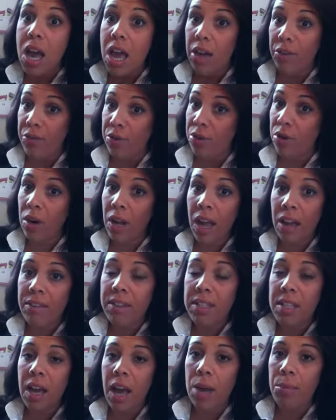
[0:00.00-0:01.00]
If you don't have
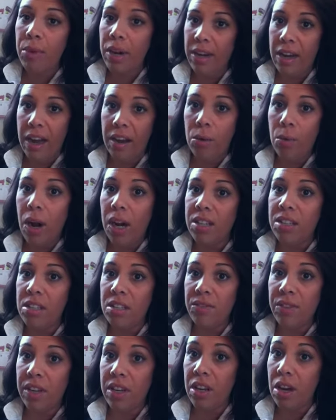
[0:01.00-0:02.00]
the time right now to watch
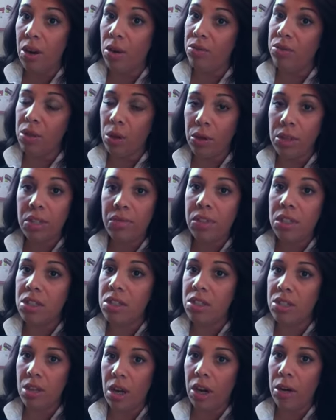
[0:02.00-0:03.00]
this video, don't even
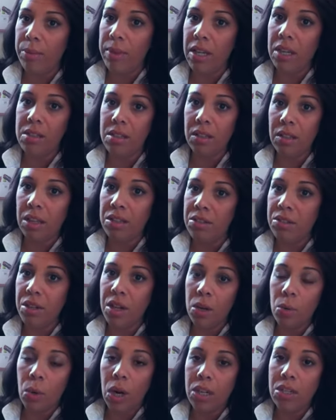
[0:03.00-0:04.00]
start, because unless you
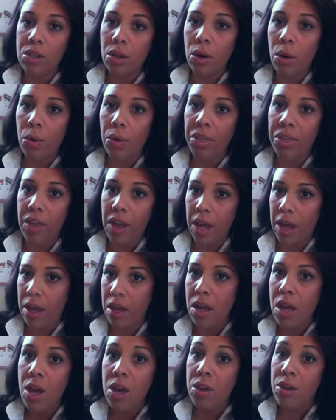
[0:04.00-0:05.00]
can watch the whole
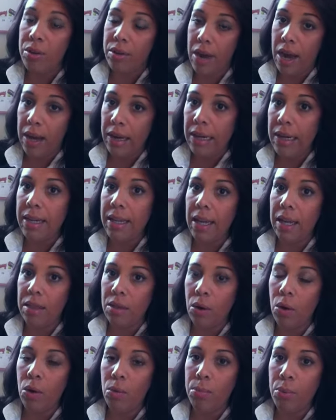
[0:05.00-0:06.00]
thing, you're not going to get
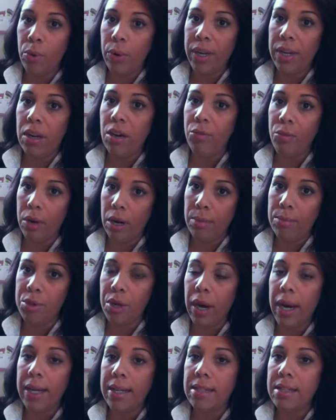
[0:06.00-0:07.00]
the whole point of what I'm
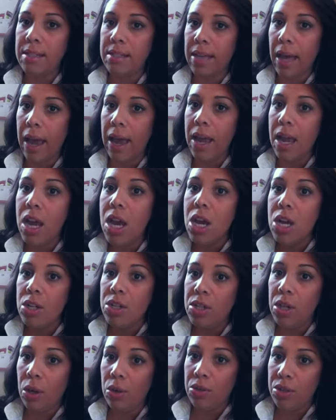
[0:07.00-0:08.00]
trying to say.
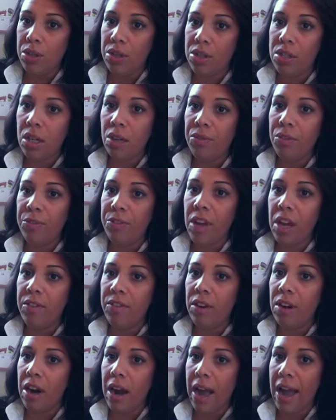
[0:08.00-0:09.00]
So do yourself a
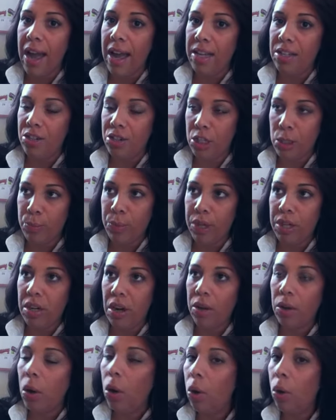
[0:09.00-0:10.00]
favor and just put it
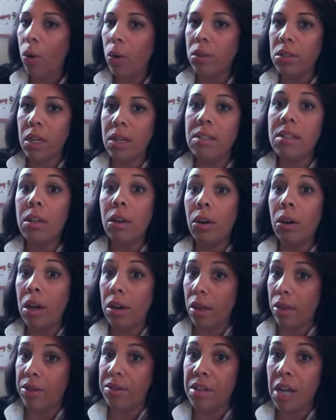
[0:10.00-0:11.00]
on hold until
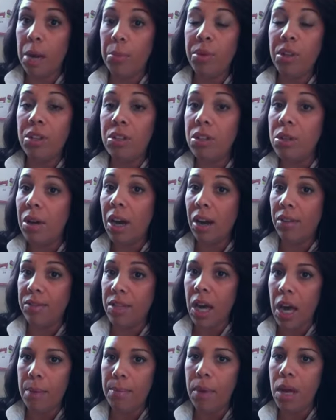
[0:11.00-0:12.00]
another time when you do have
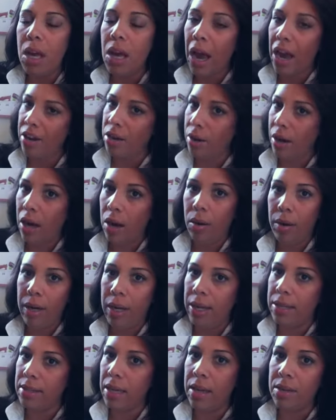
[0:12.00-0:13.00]
time. I know how
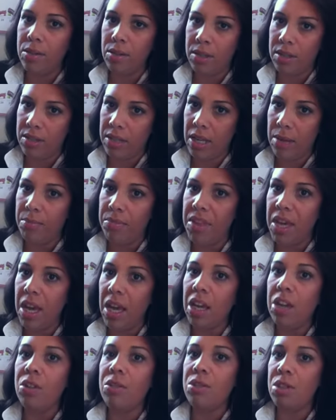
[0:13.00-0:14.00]
it is. I do the same
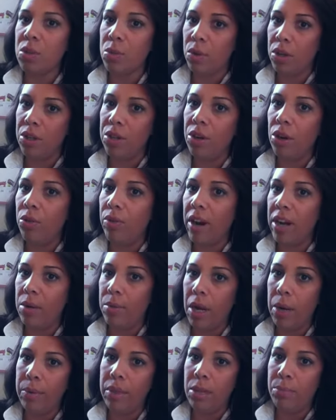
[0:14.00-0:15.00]
thing. You just want to know right
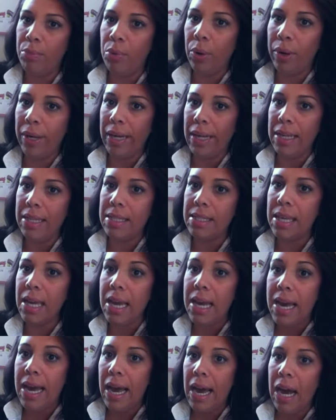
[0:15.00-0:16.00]
away what the point is.
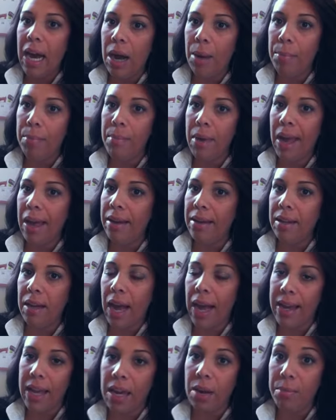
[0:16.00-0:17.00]
And
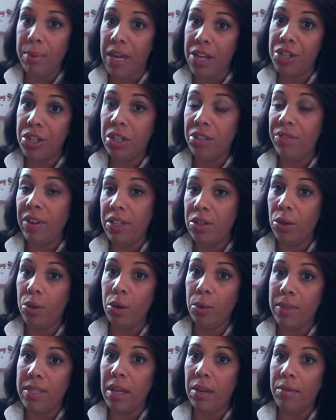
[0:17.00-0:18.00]
I get impatient if I don't
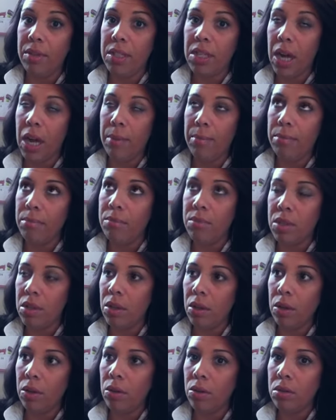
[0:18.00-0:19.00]
always have the time
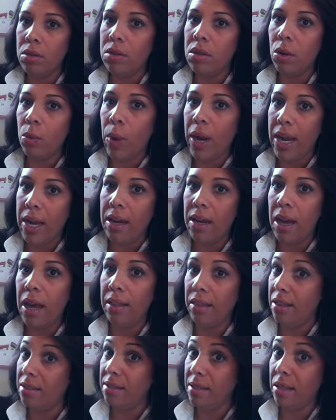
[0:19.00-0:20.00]
to wait
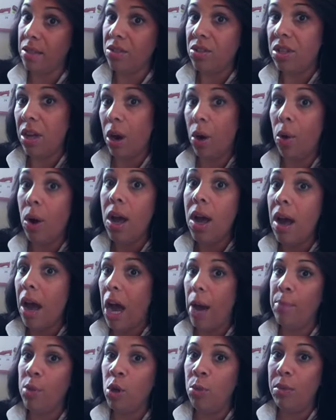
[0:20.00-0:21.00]
and listen. So
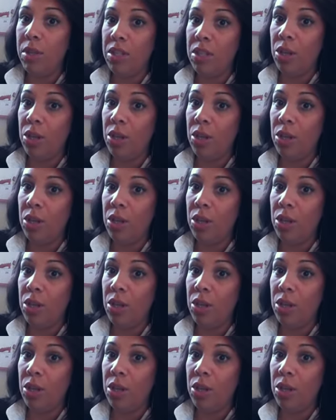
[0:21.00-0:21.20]
I'm human